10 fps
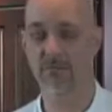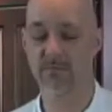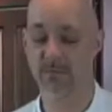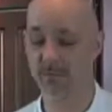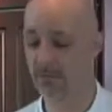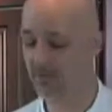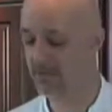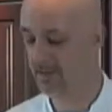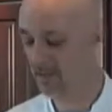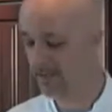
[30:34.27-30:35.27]
Simple as
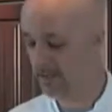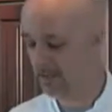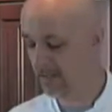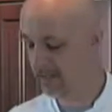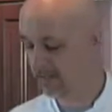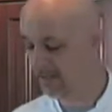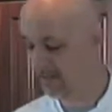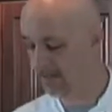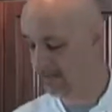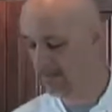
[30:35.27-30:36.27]
that.
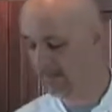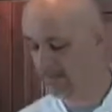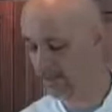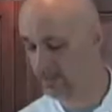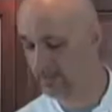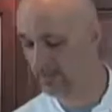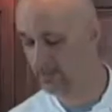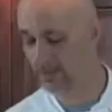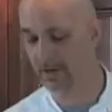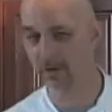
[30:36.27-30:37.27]
The best way to become a
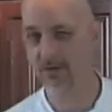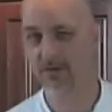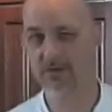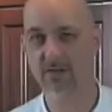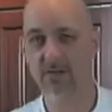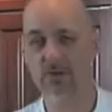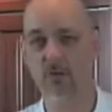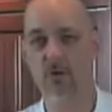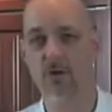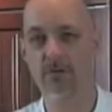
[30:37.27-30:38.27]
better cook is to cook
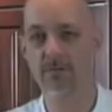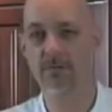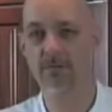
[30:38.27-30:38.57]
more often.